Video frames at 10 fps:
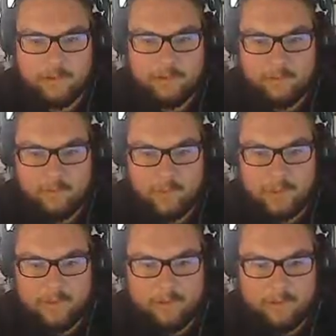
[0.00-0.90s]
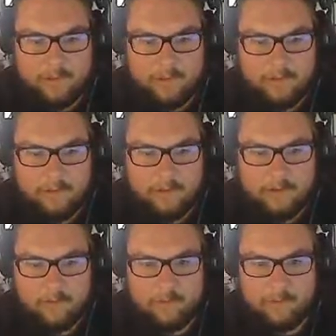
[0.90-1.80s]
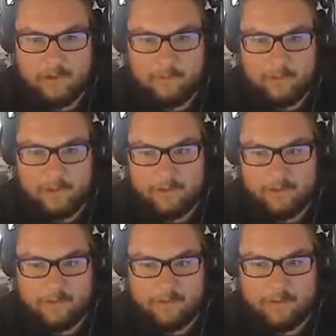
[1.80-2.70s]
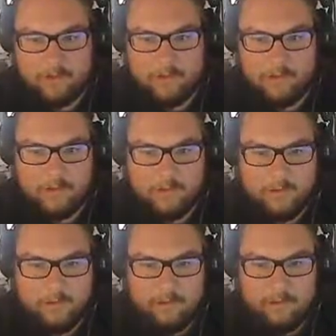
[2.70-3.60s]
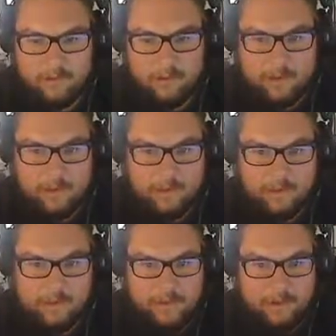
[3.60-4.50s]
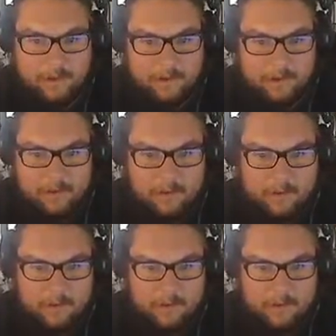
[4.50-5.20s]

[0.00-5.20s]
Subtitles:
Wheel. I don't want a wheel. Is there anything down in here?